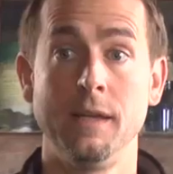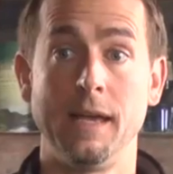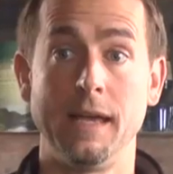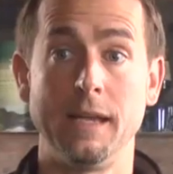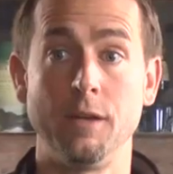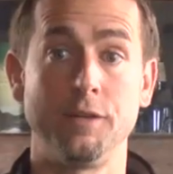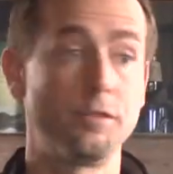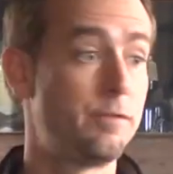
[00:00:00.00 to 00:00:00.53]
and
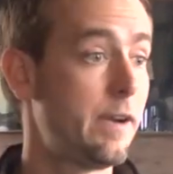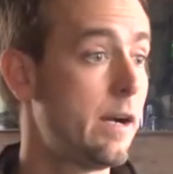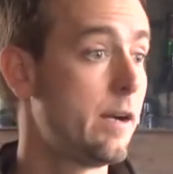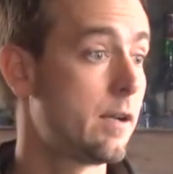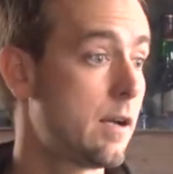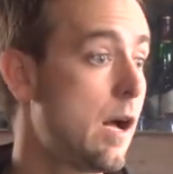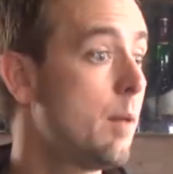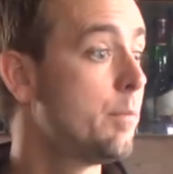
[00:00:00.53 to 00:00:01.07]
he was a
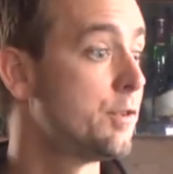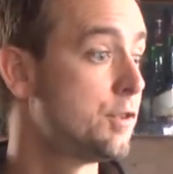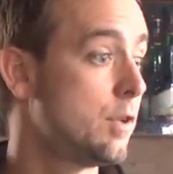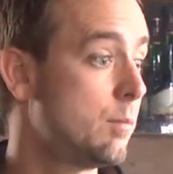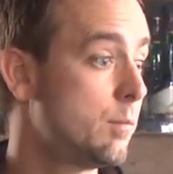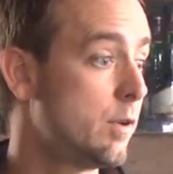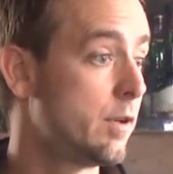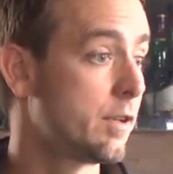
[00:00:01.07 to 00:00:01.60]
very accomplished
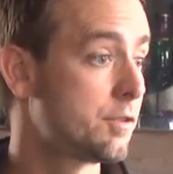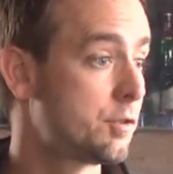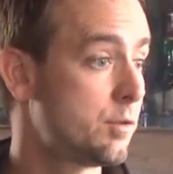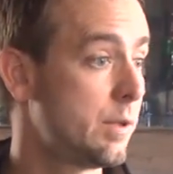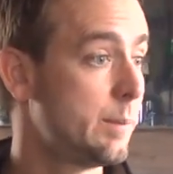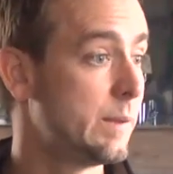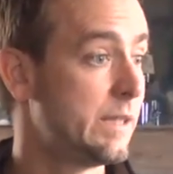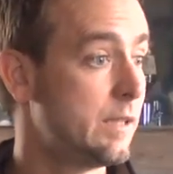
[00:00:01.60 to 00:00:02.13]
home brewer,
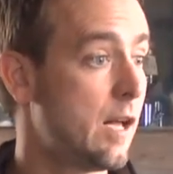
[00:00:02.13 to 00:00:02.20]
extremely